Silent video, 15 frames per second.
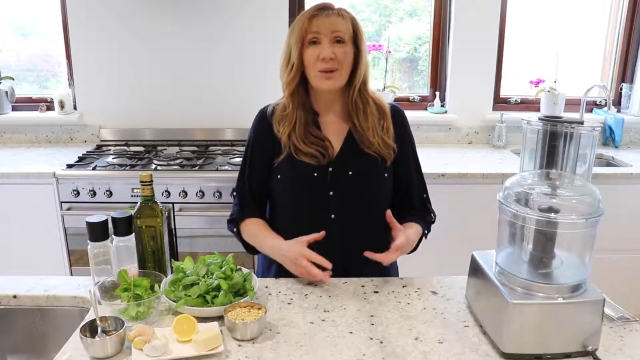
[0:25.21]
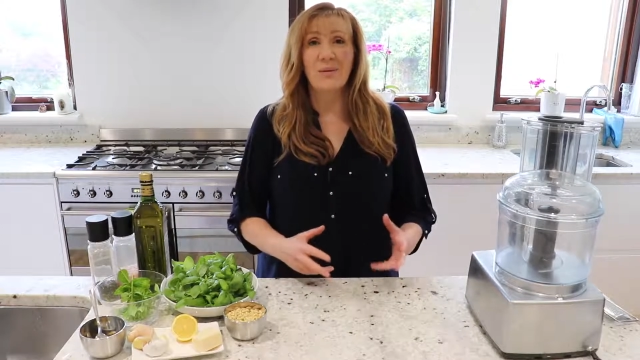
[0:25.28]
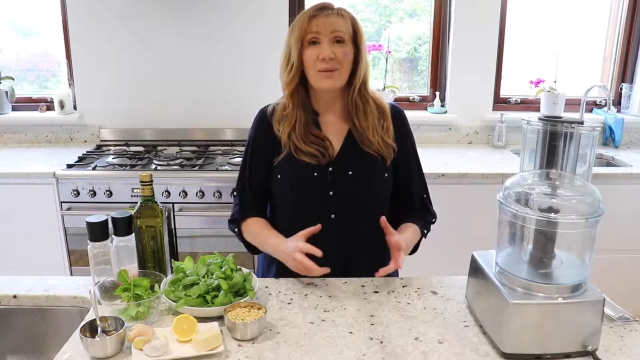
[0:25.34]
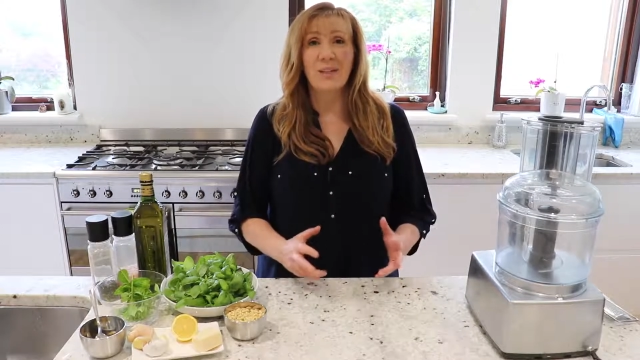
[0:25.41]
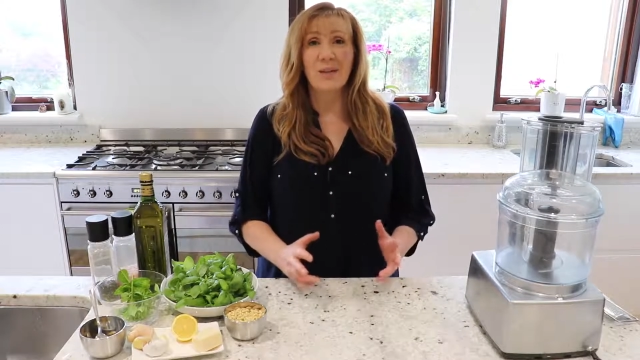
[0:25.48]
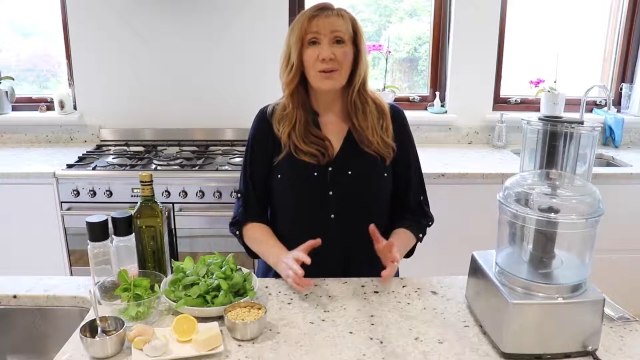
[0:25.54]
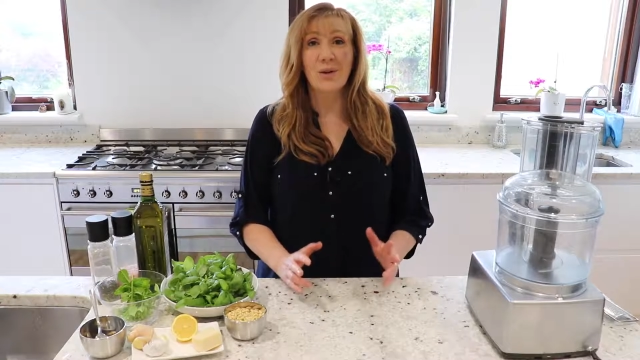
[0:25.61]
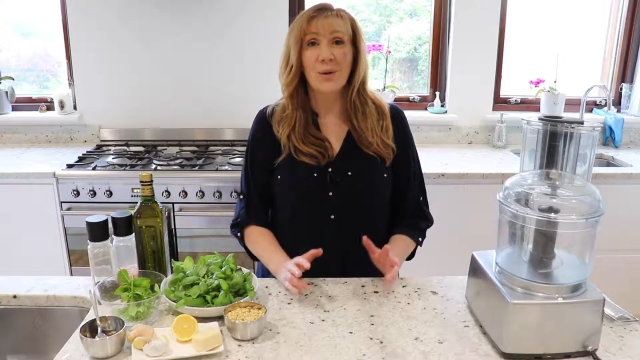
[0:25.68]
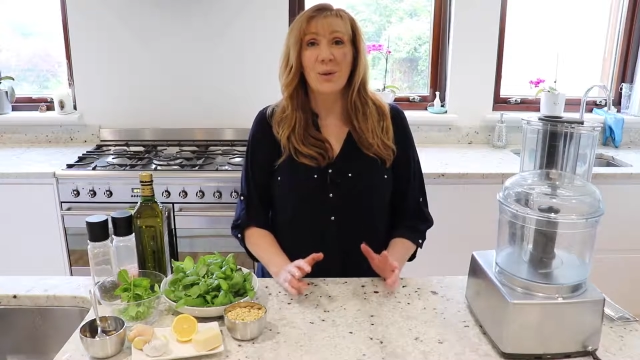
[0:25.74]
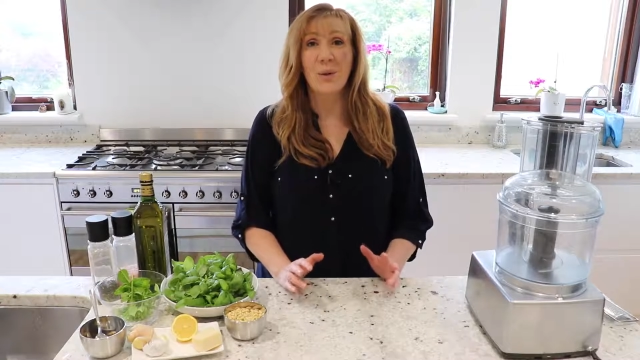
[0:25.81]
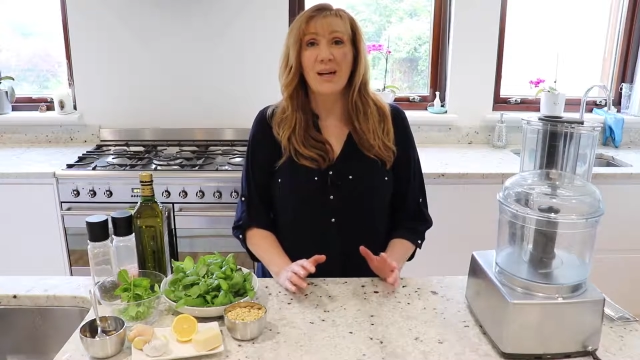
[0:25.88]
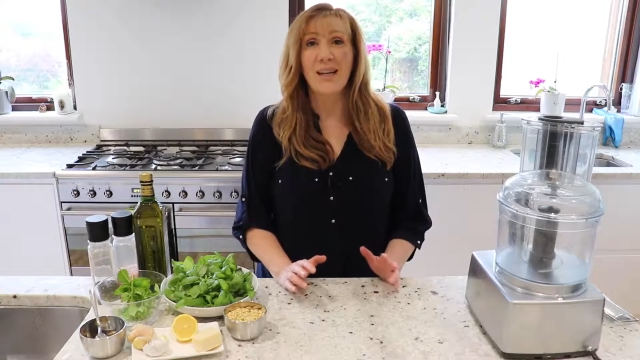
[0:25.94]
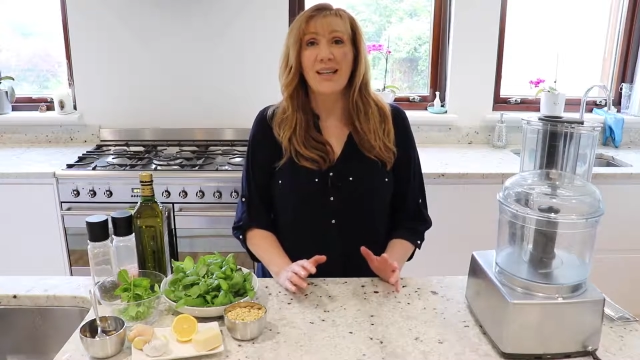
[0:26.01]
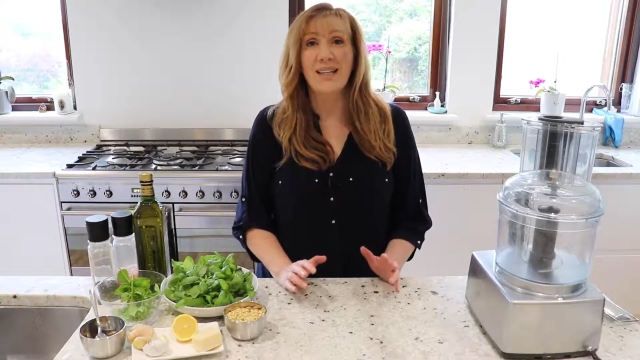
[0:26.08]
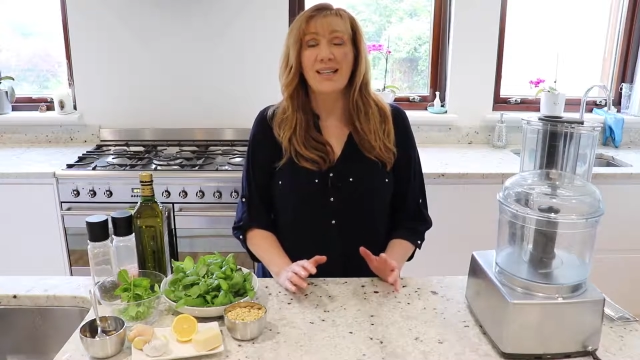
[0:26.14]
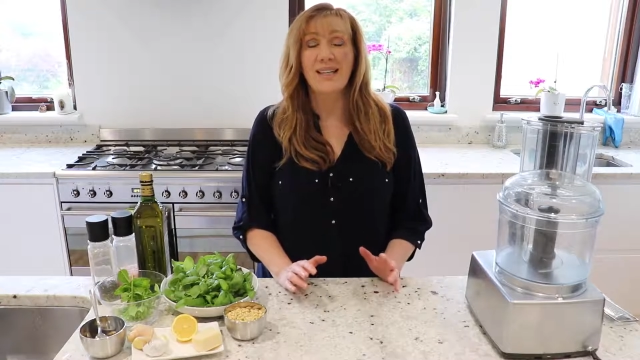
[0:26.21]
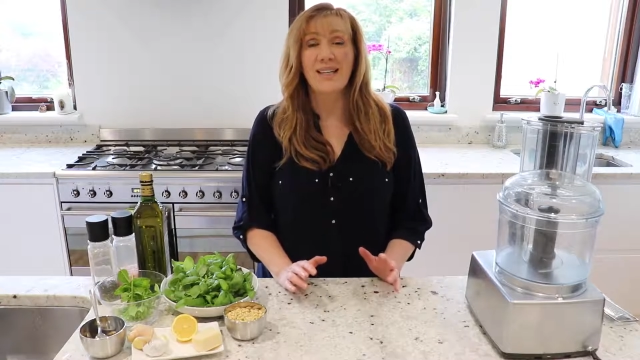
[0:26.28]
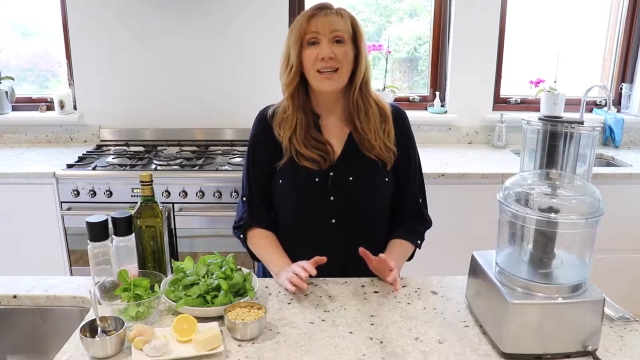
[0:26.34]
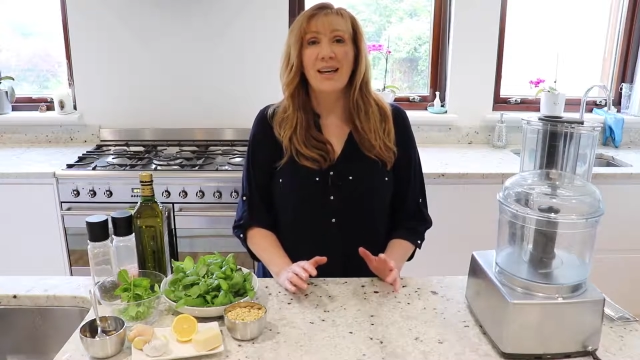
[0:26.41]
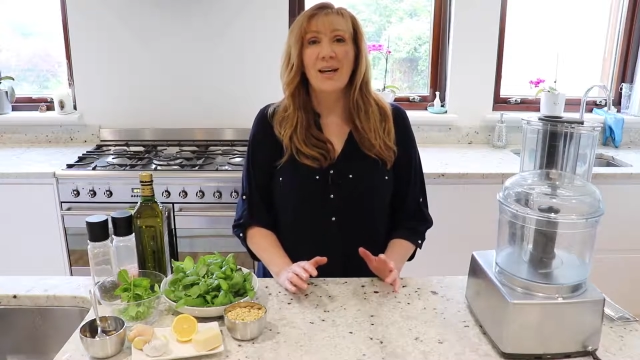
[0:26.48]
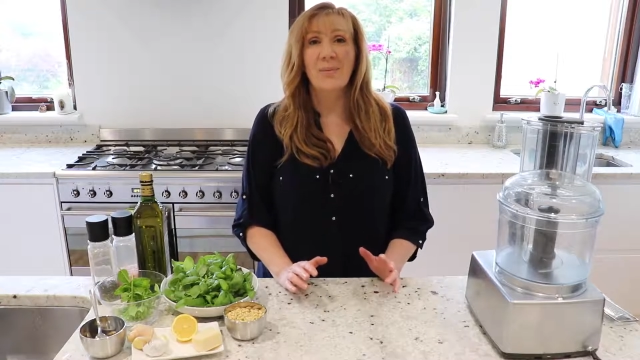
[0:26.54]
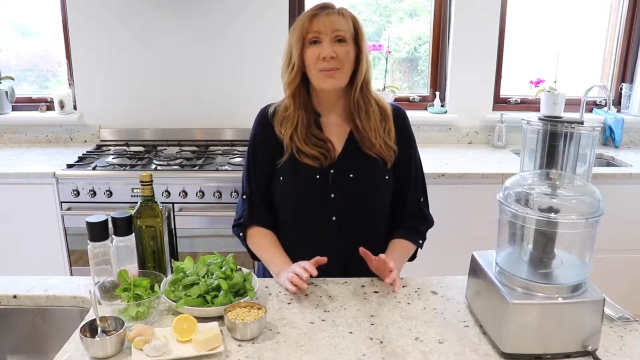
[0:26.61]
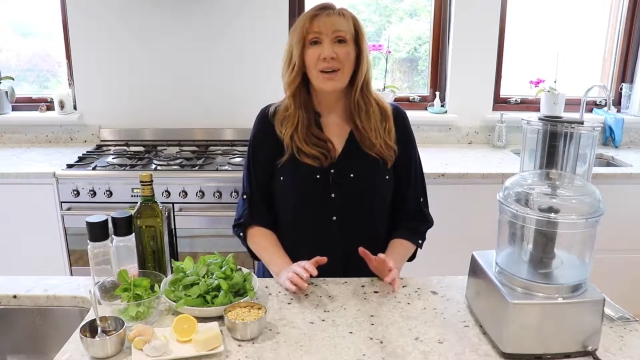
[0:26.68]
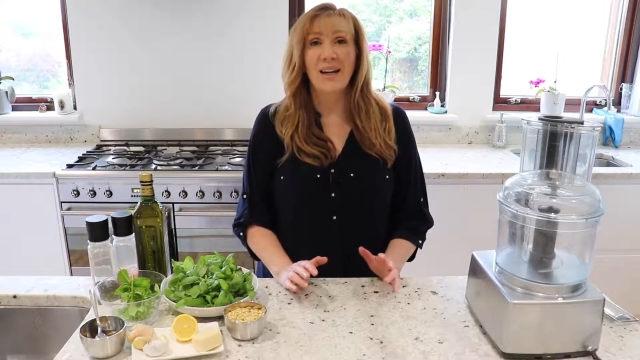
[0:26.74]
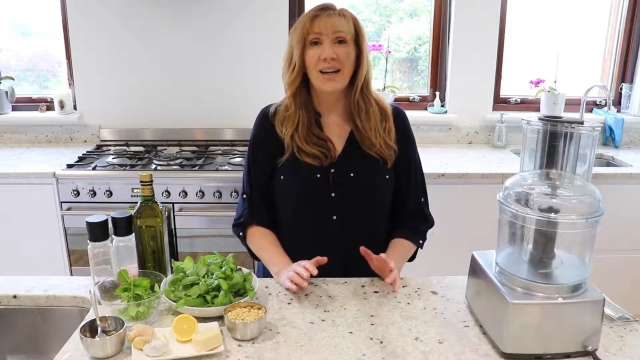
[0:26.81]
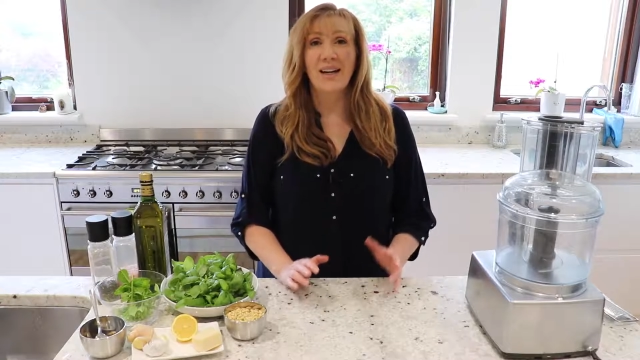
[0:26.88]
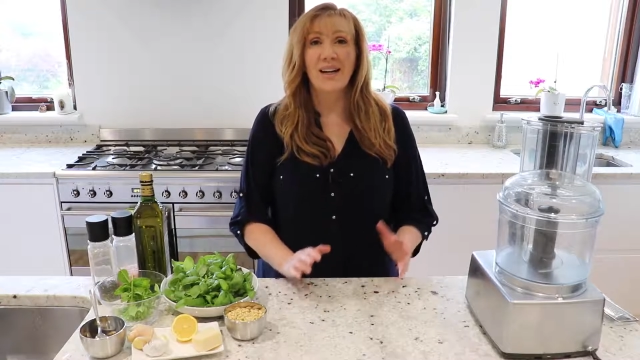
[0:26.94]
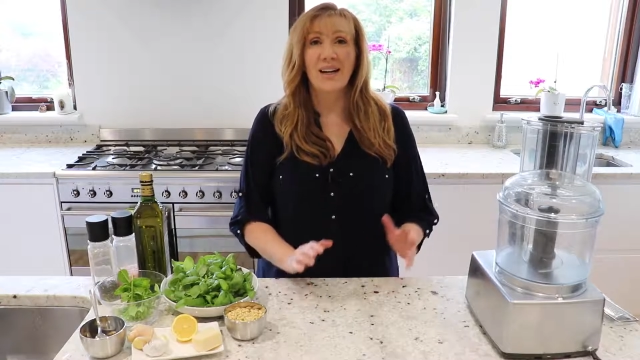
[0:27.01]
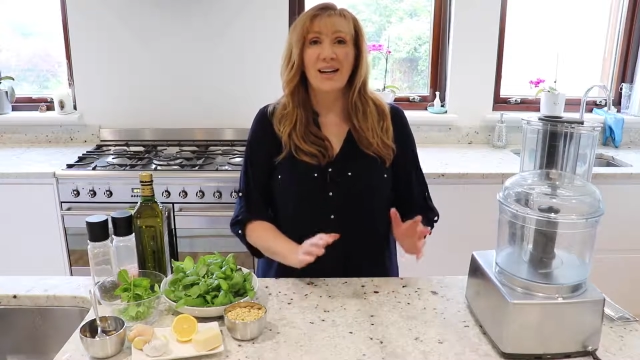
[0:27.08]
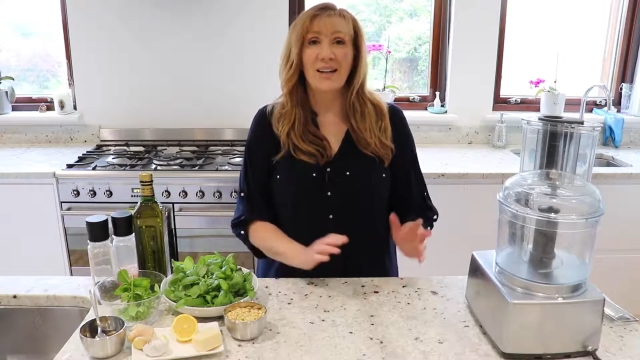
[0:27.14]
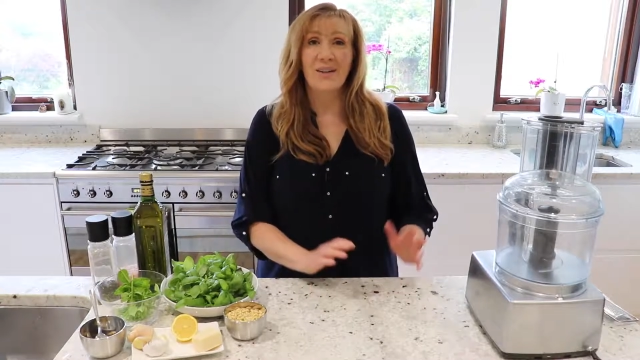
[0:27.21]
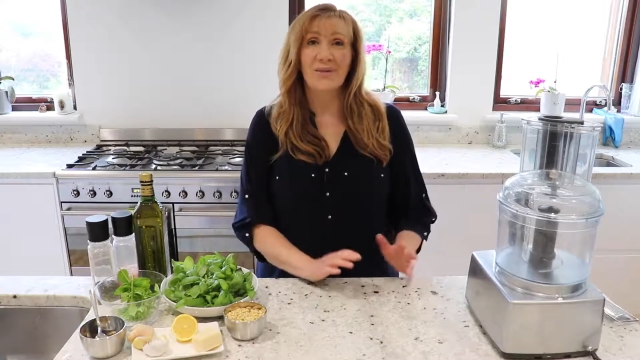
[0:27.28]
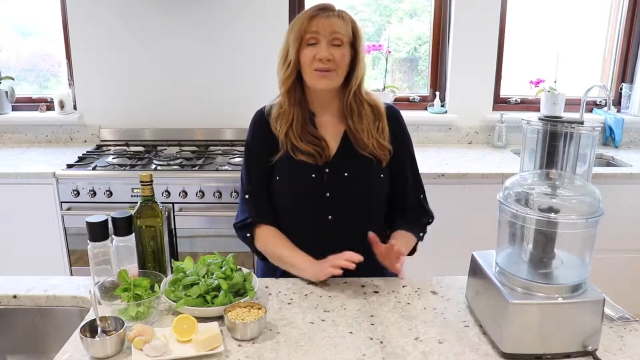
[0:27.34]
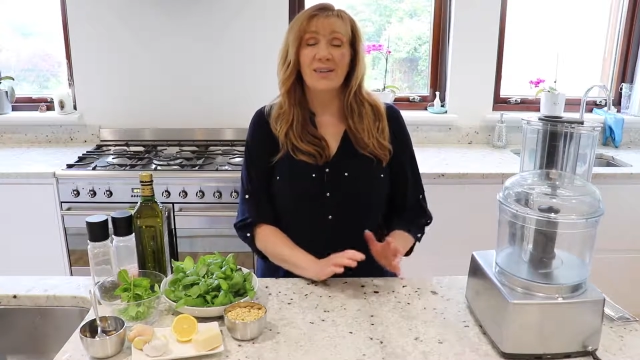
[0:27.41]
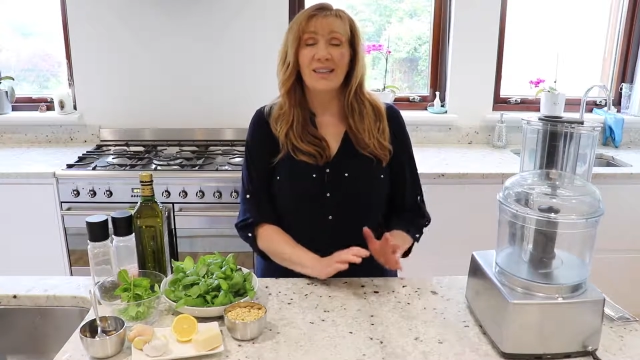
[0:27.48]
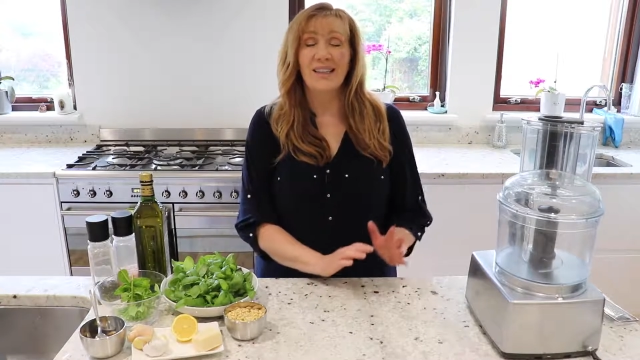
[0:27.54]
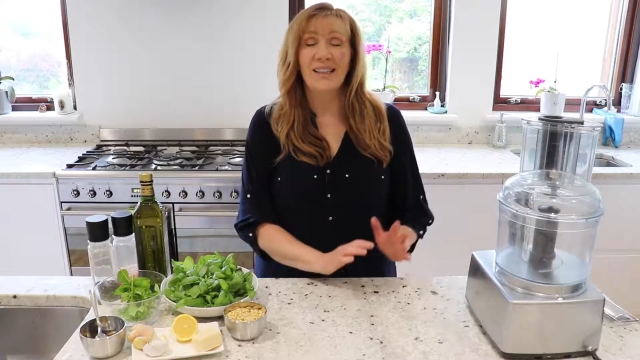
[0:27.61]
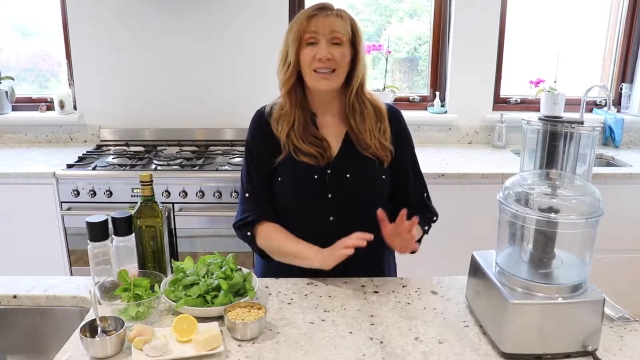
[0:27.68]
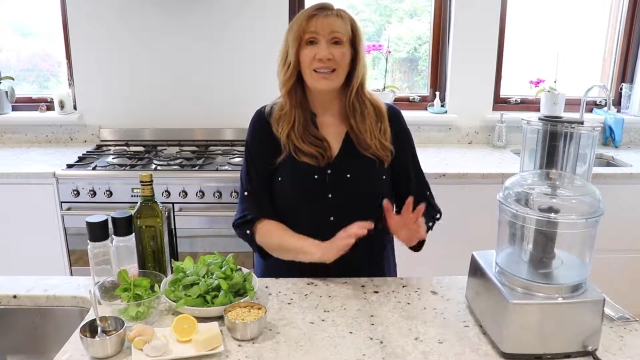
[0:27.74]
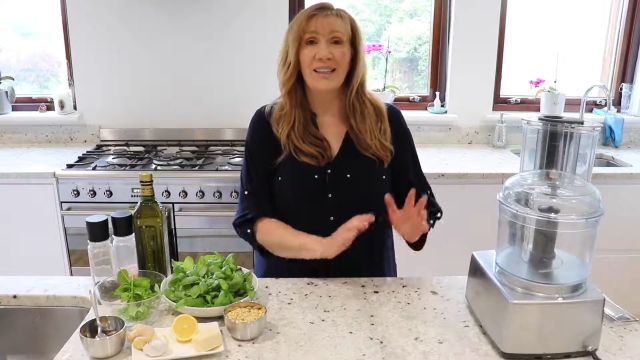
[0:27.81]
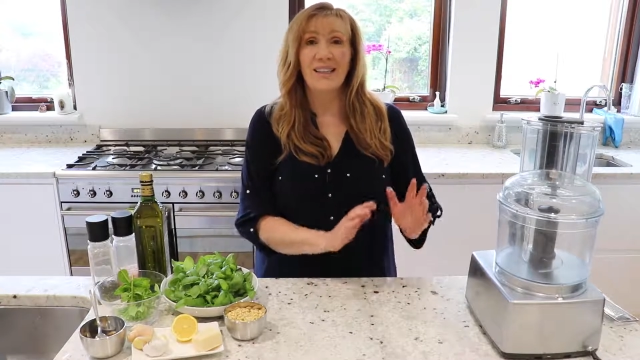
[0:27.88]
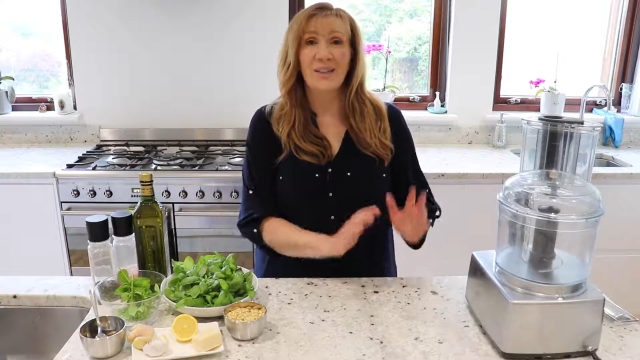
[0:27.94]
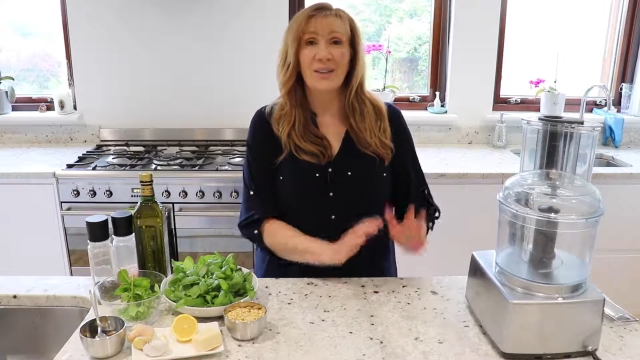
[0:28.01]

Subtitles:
It was a request by a really